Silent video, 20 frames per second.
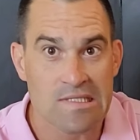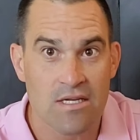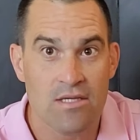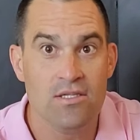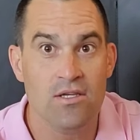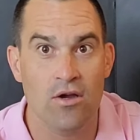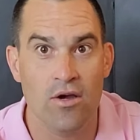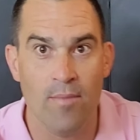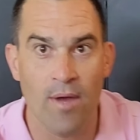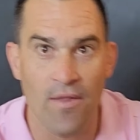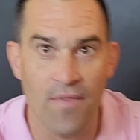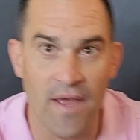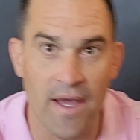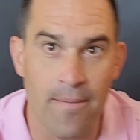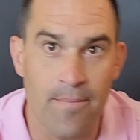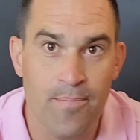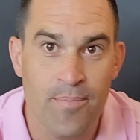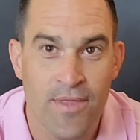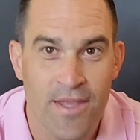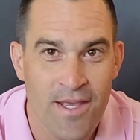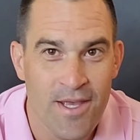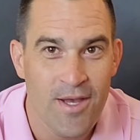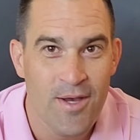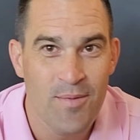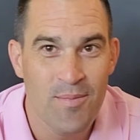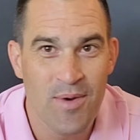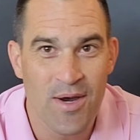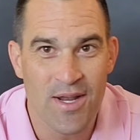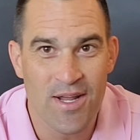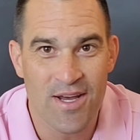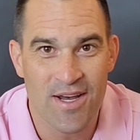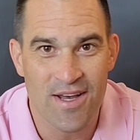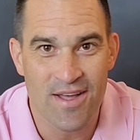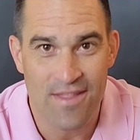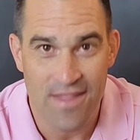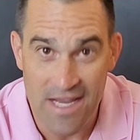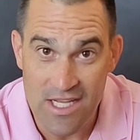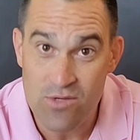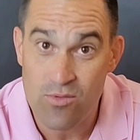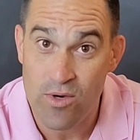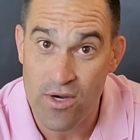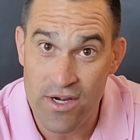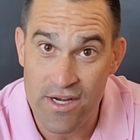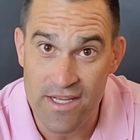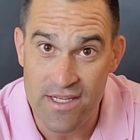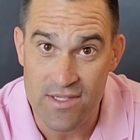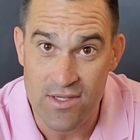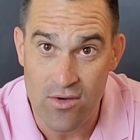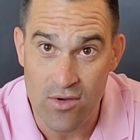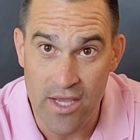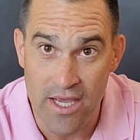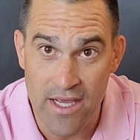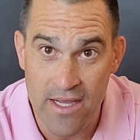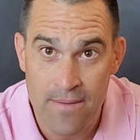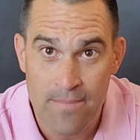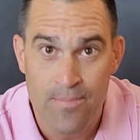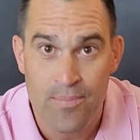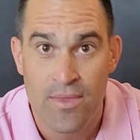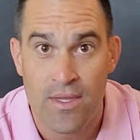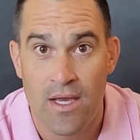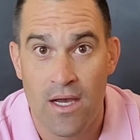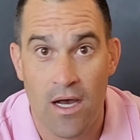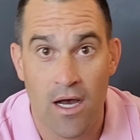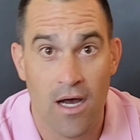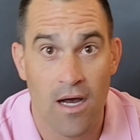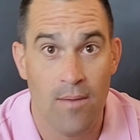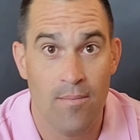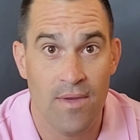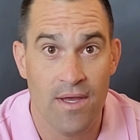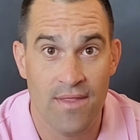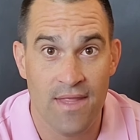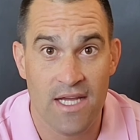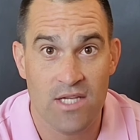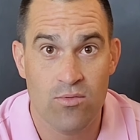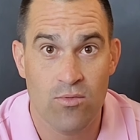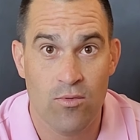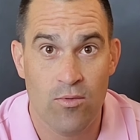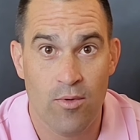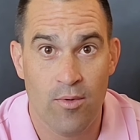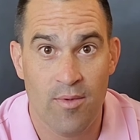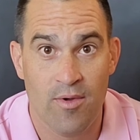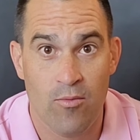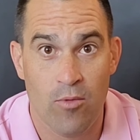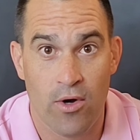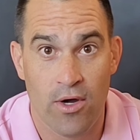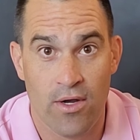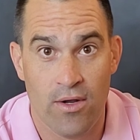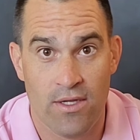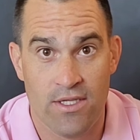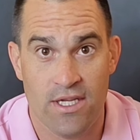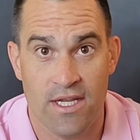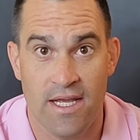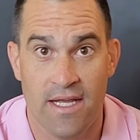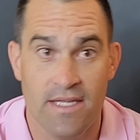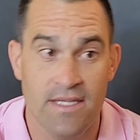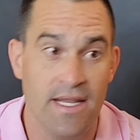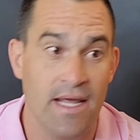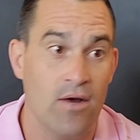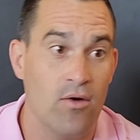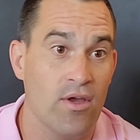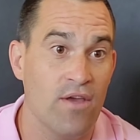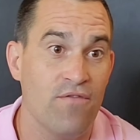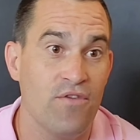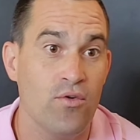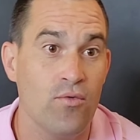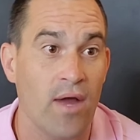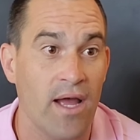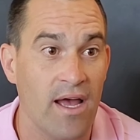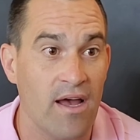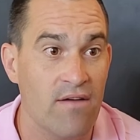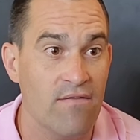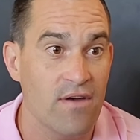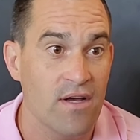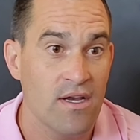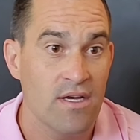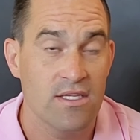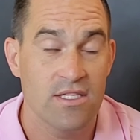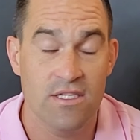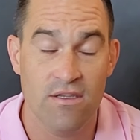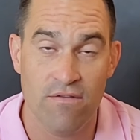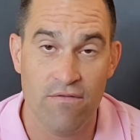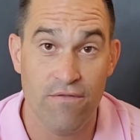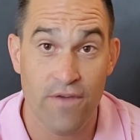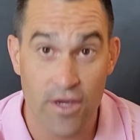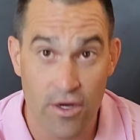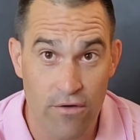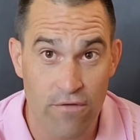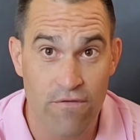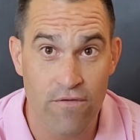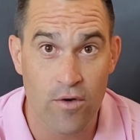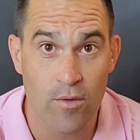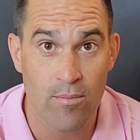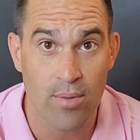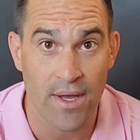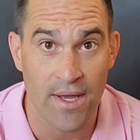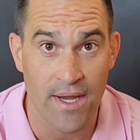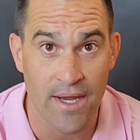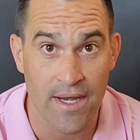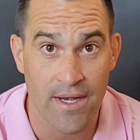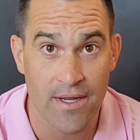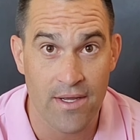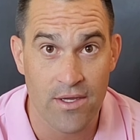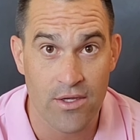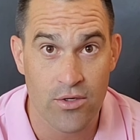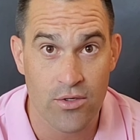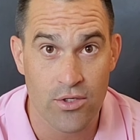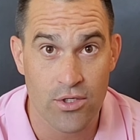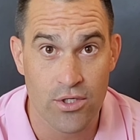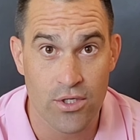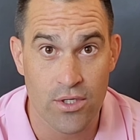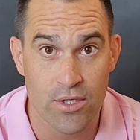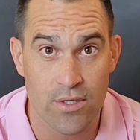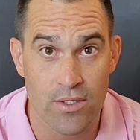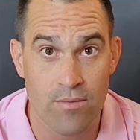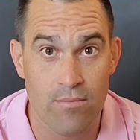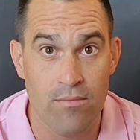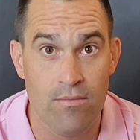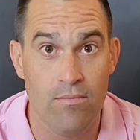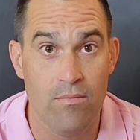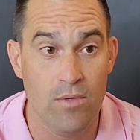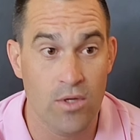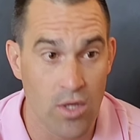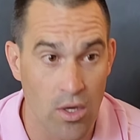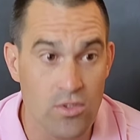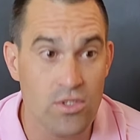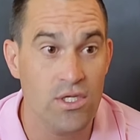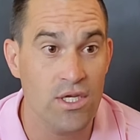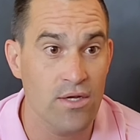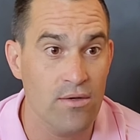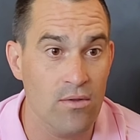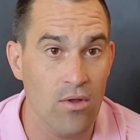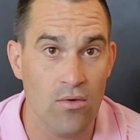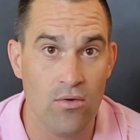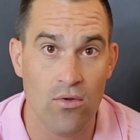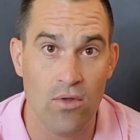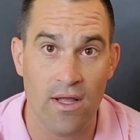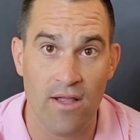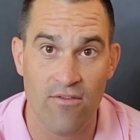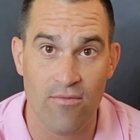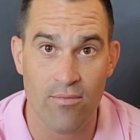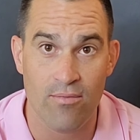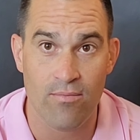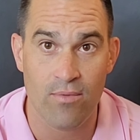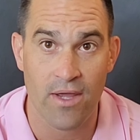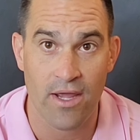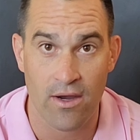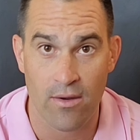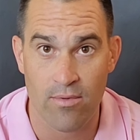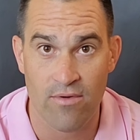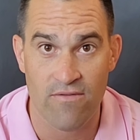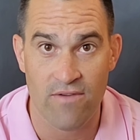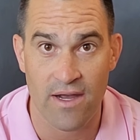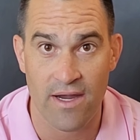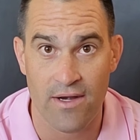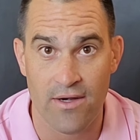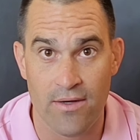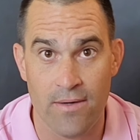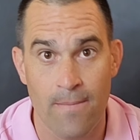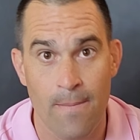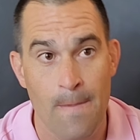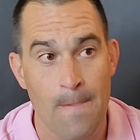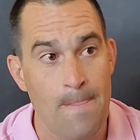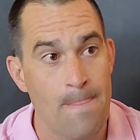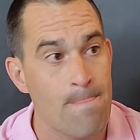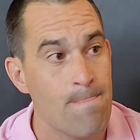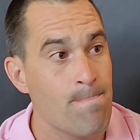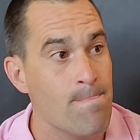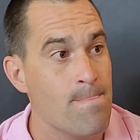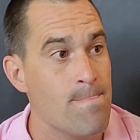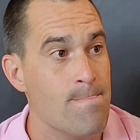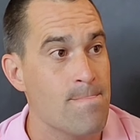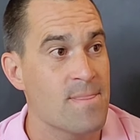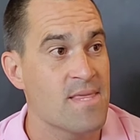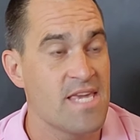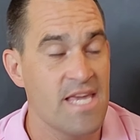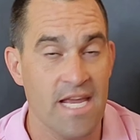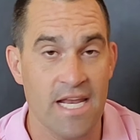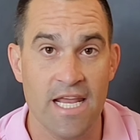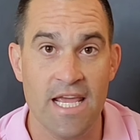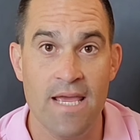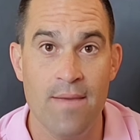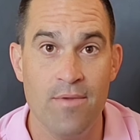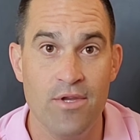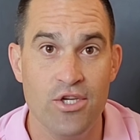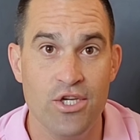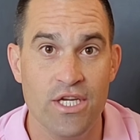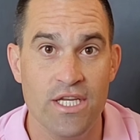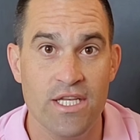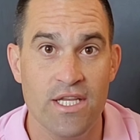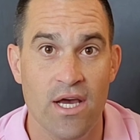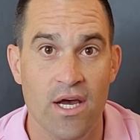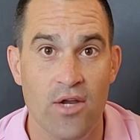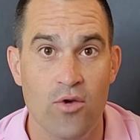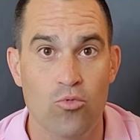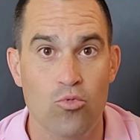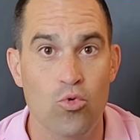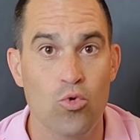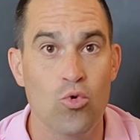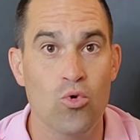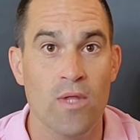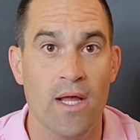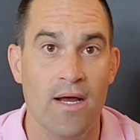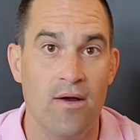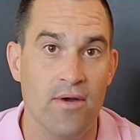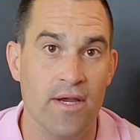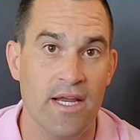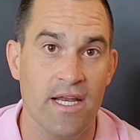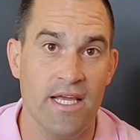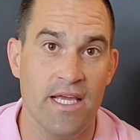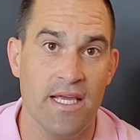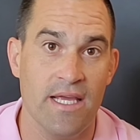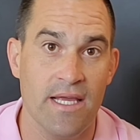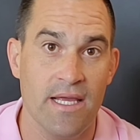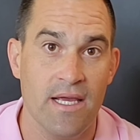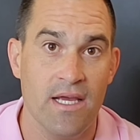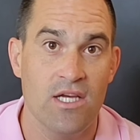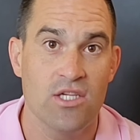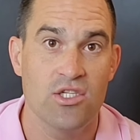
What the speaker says: sorry about that. But that's where it is, okay? And that's what we're gonna be working on today. Now, if you have severe foot pain, you should go see your local health care provider, get imaging done, rule out any